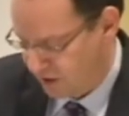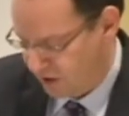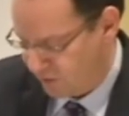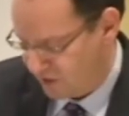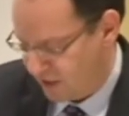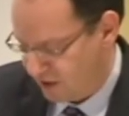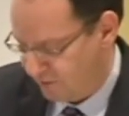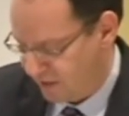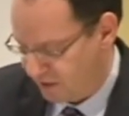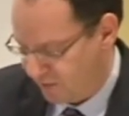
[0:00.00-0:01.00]
that were taken by
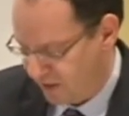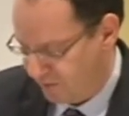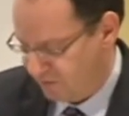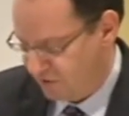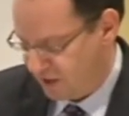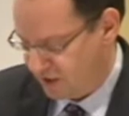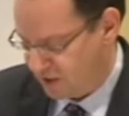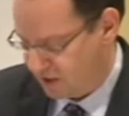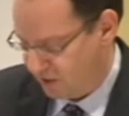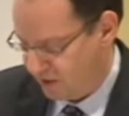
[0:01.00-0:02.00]
the Department of Justice
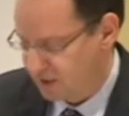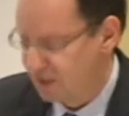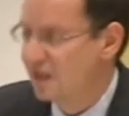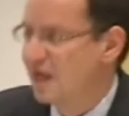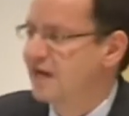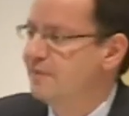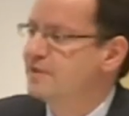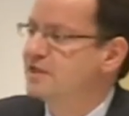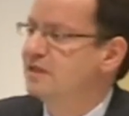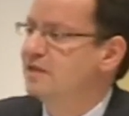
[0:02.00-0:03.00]
lawyers, and in
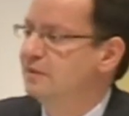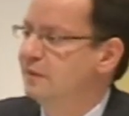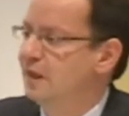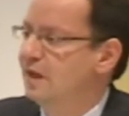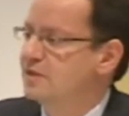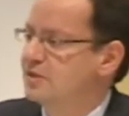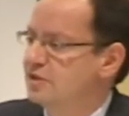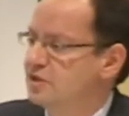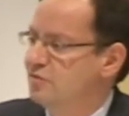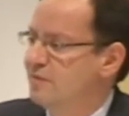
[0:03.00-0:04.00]
particular reliance on the
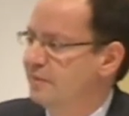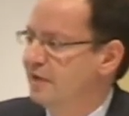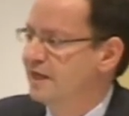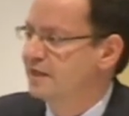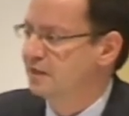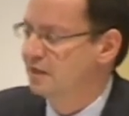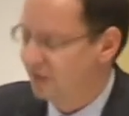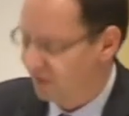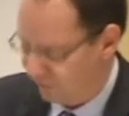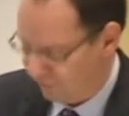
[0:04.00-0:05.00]
2 memoranda
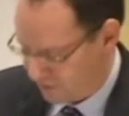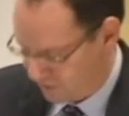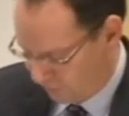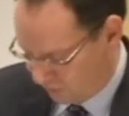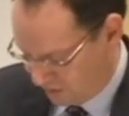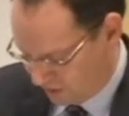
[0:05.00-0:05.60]
of the 1st of August